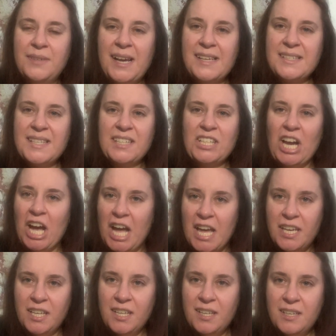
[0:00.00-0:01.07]
I said,
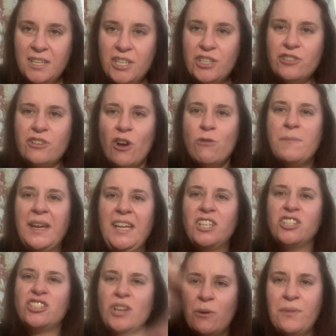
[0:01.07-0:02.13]
God, show me
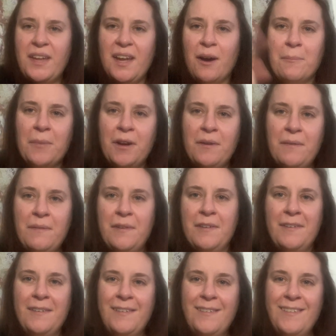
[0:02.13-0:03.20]
and show them
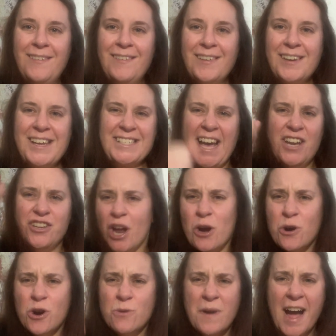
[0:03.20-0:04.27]
because I
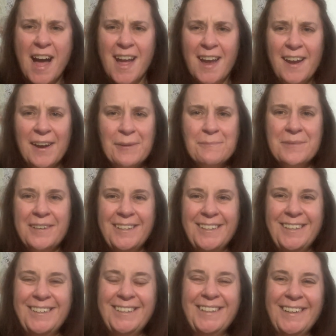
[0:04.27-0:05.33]
know who I
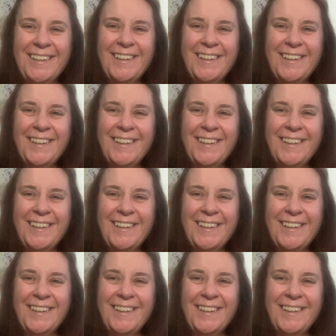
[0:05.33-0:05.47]
am.